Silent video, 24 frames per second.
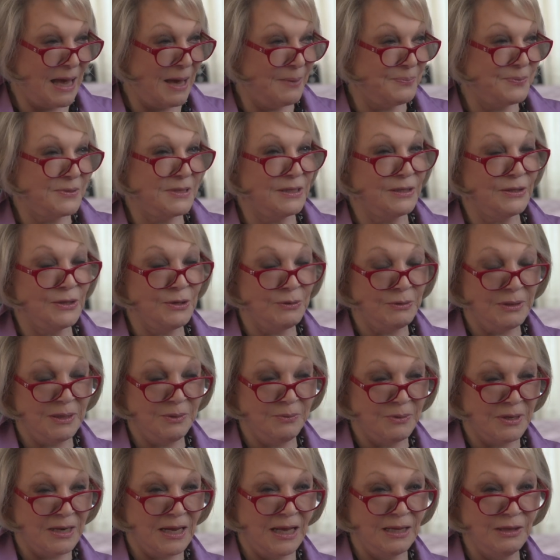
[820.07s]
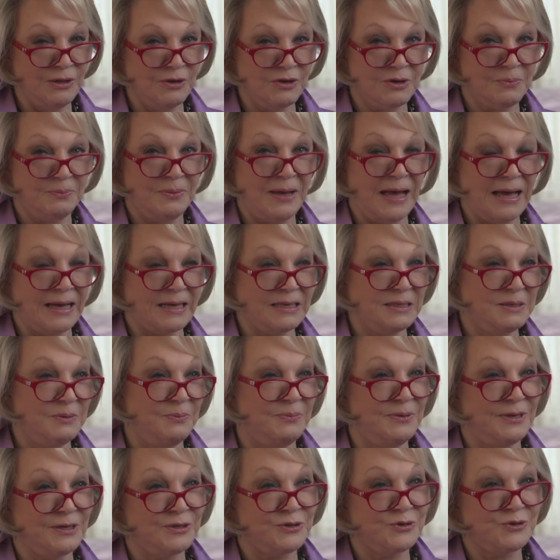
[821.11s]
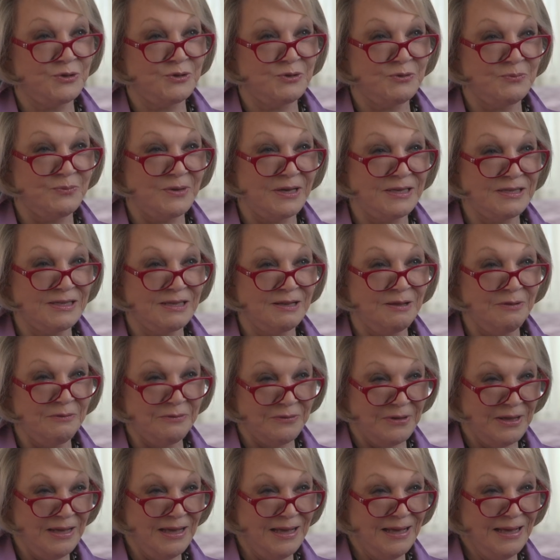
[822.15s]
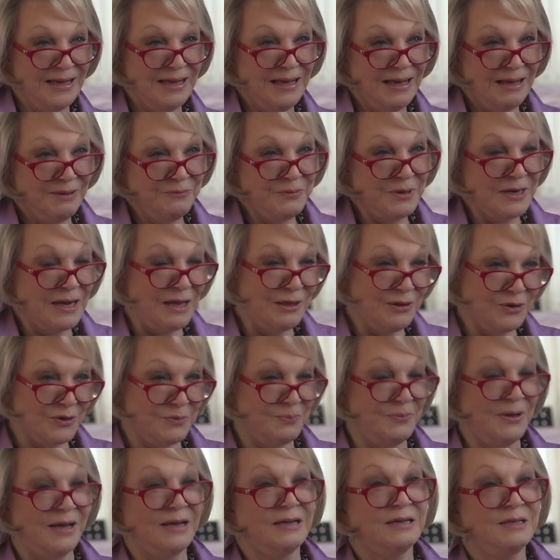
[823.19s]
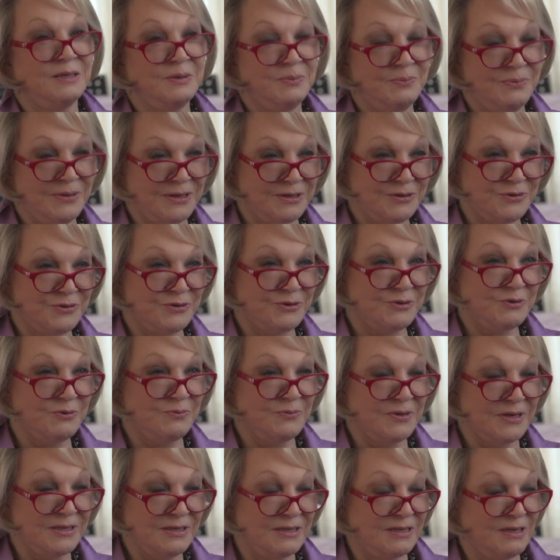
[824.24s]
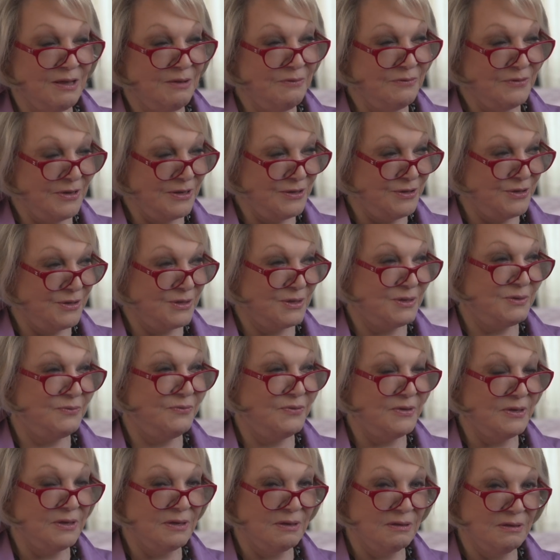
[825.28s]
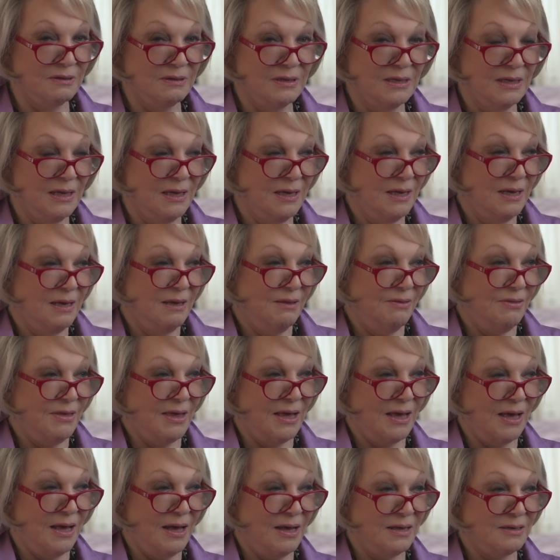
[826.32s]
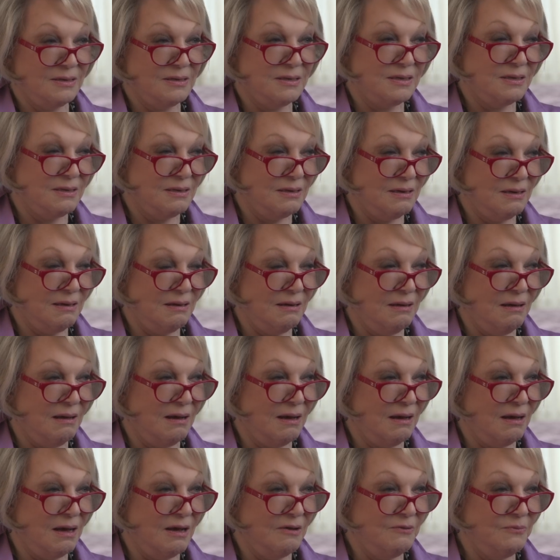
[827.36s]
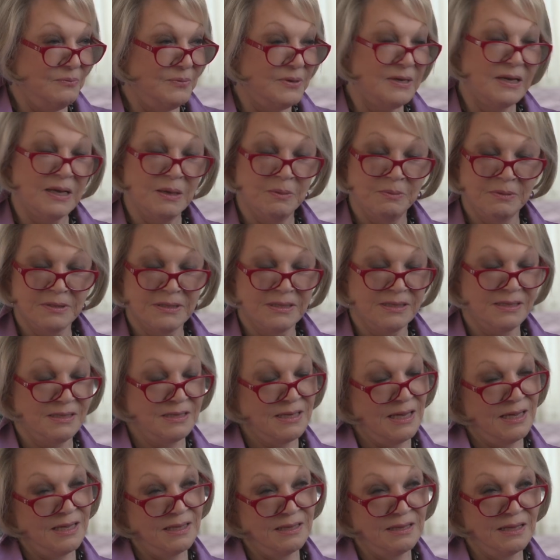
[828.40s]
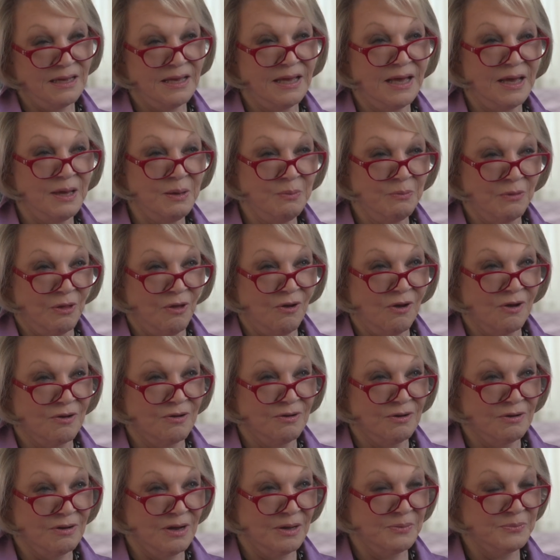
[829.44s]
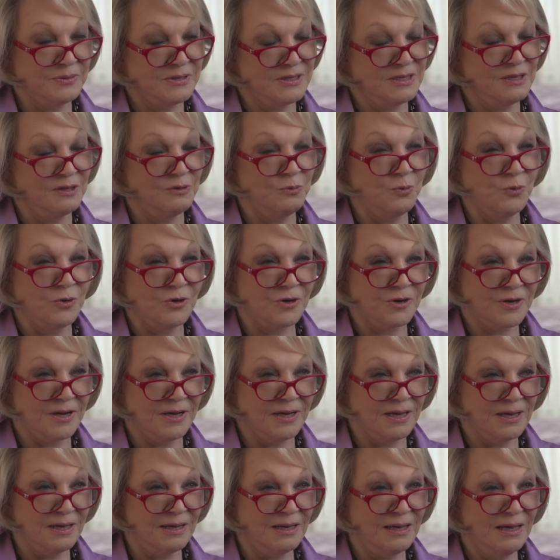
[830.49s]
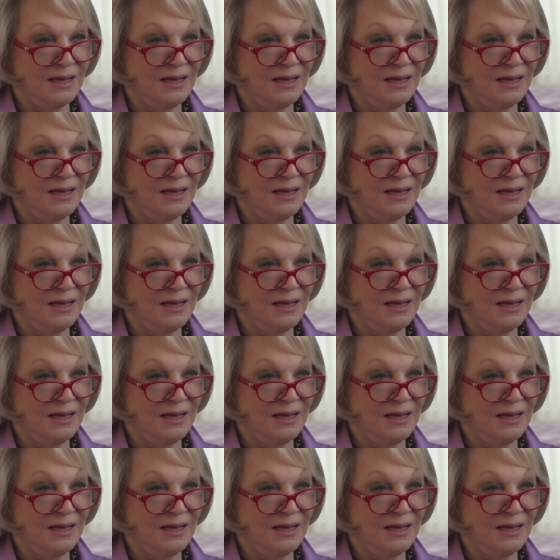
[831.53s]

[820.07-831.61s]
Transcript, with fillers: Yes, absolutely. Does it make you when feel I better? When I look back at the pictures of myself, when I look back at the pictures of myself, I just feel that I've been able to stay in the game longer. I'm still working.